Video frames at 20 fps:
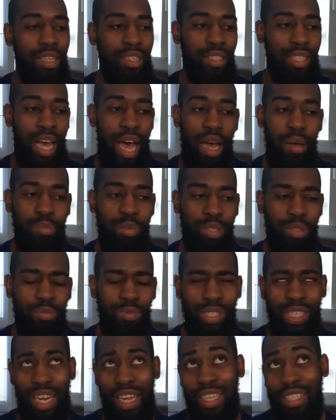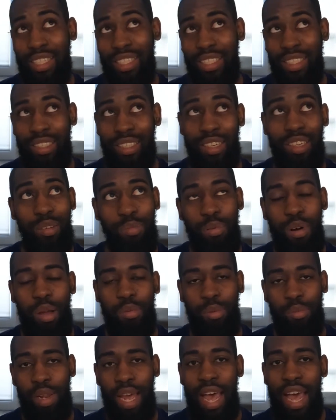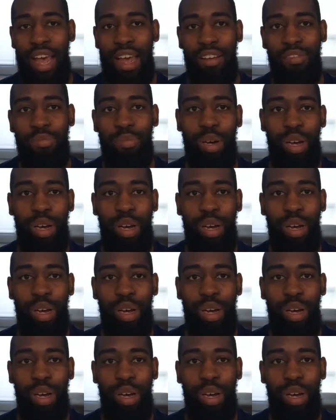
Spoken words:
tops, which I guess is a good problem to have.